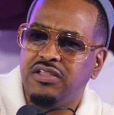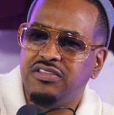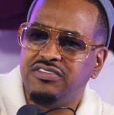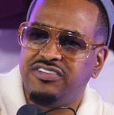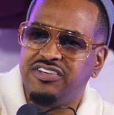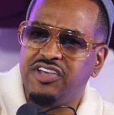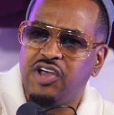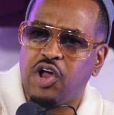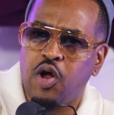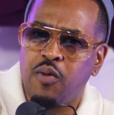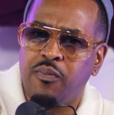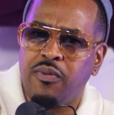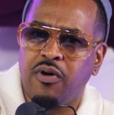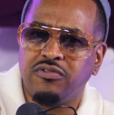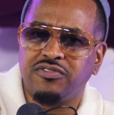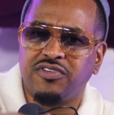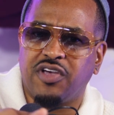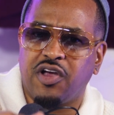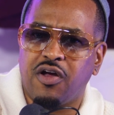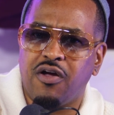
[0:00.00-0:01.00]
G
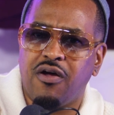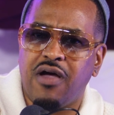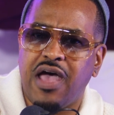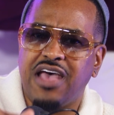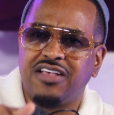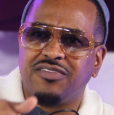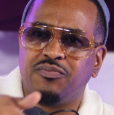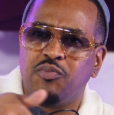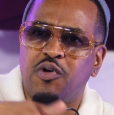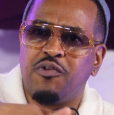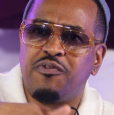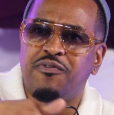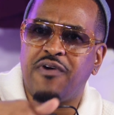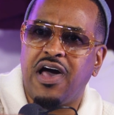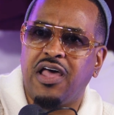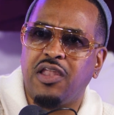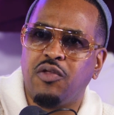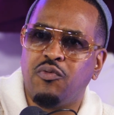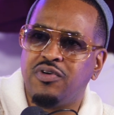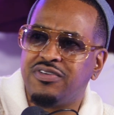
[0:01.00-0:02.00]
Herbo's girl has more
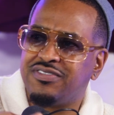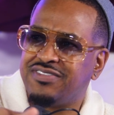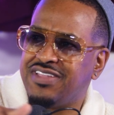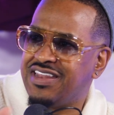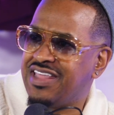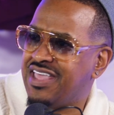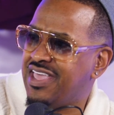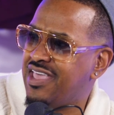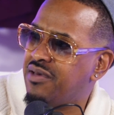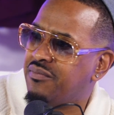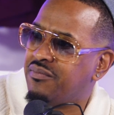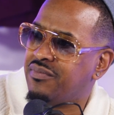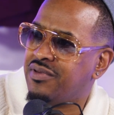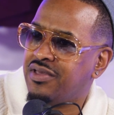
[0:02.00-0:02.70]
followers than him.